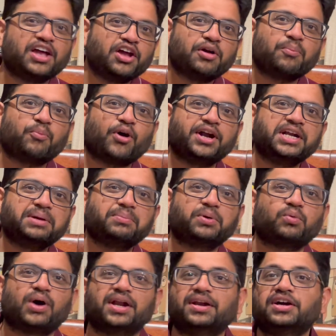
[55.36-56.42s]
Point number
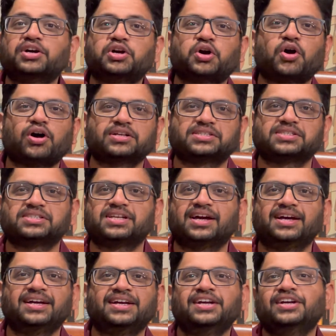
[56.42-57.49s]
1, cost.
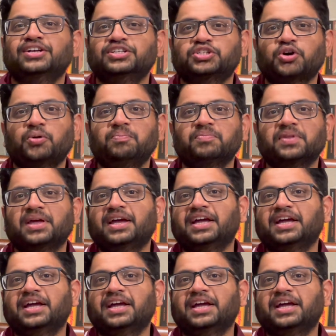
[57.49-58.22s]
So